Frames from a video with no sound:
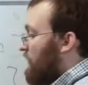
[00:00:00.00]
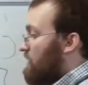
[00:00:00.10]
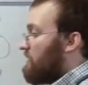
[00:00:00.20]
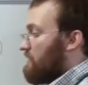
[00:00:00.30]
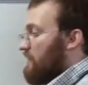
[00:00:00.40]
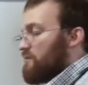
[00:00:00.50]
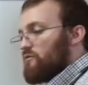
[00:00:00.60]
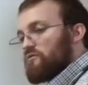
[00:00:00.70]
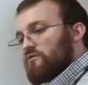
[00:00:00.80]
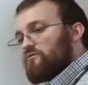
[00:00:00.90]
modeling
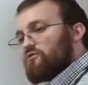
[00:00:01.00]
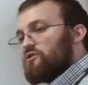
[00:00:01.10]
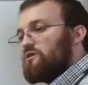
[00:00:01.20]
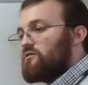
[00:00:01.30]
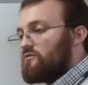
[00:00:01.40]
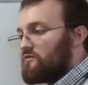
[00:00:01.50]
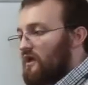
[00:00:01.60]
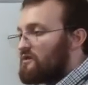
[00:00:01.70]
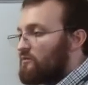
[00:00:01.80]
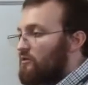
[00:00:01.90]
language that's machine
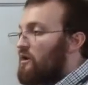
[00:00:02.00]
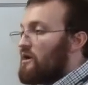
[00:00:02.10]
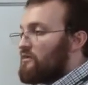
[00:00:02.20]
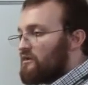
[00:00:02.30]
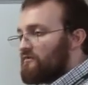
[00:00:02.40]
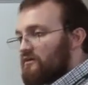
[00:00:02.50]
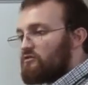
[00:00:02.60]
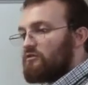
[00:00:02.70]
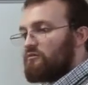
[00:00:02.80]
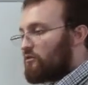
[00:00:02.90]
understandable that
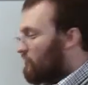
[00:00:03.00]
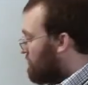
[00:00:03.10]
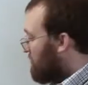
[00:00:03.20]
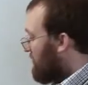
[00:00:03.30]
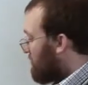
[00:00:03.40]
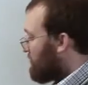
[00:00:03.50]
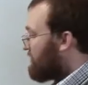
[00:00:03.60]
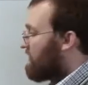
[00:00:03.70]
eventually we're going to be able to